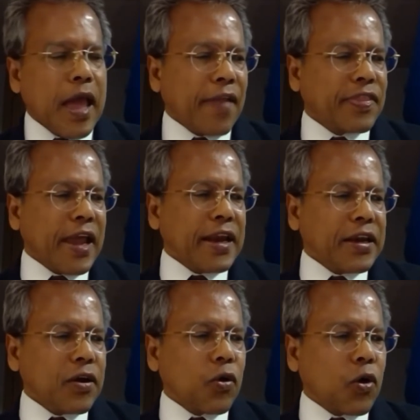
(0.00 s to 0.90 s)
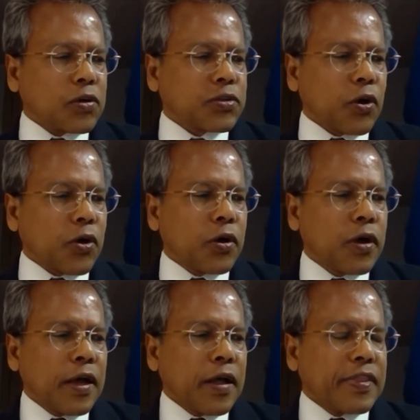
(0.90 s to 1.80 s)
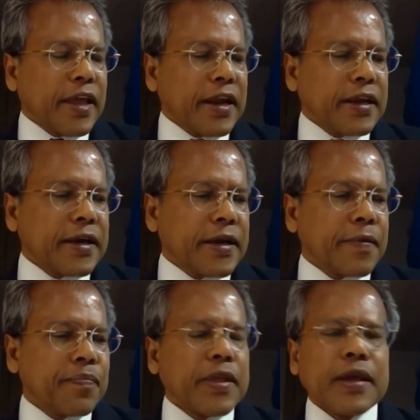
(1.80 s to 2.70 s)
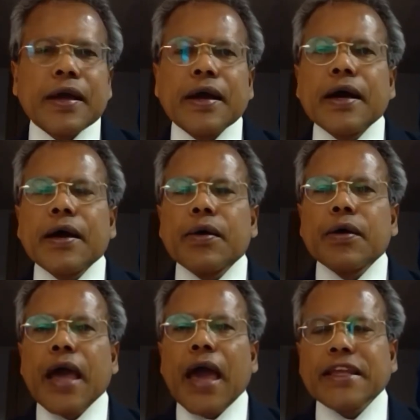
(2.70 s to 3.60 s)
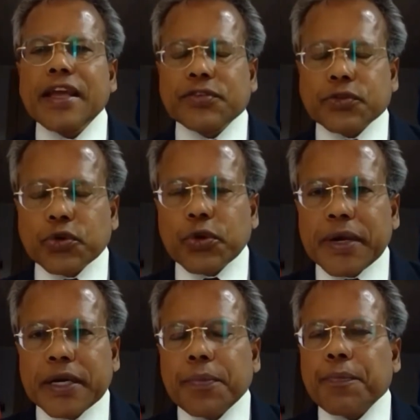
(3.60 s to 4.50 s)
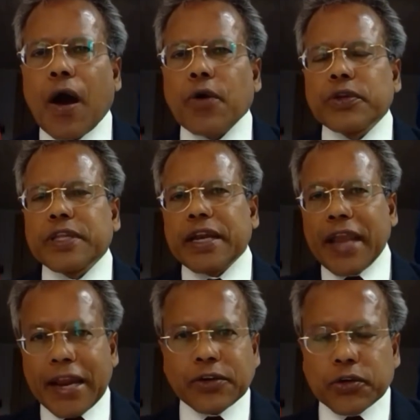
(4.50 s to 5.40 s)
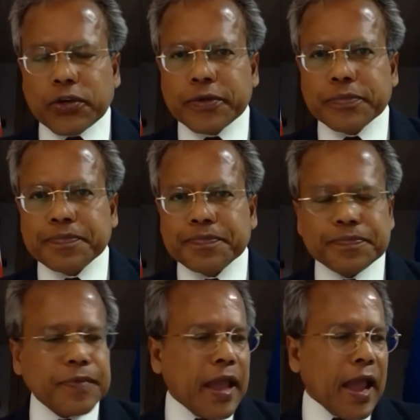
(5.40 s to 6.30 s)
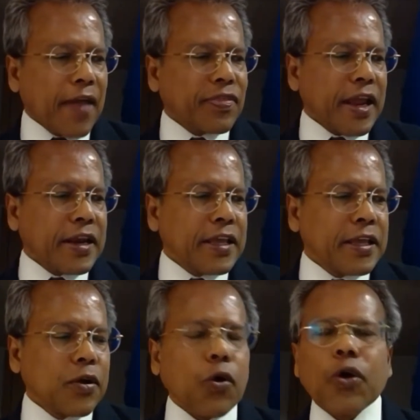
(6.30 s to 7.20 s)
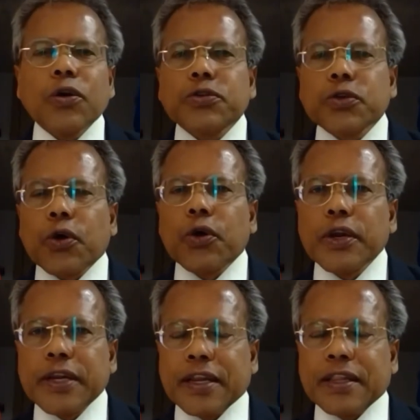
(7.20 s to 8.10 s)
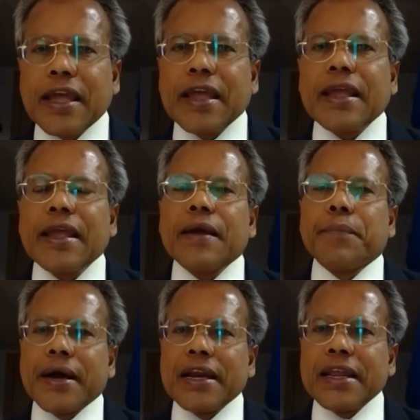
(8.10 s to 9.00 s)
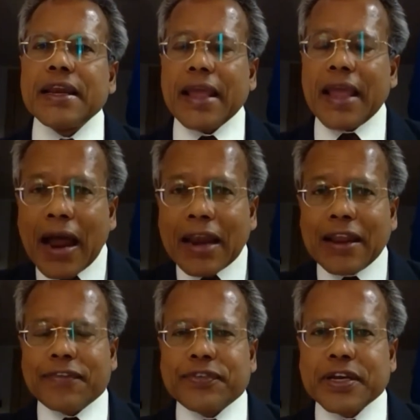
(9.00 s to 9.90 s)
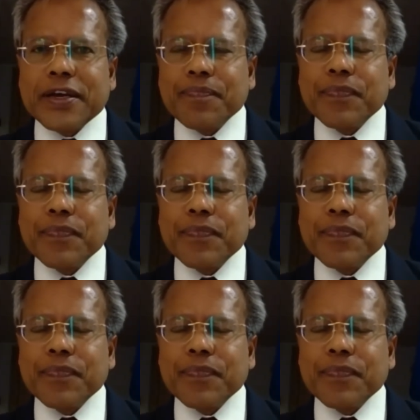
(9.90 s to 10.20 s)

And then also, then uh, Harry S. Truman found the NATO, and then he also did the Berlin airlift,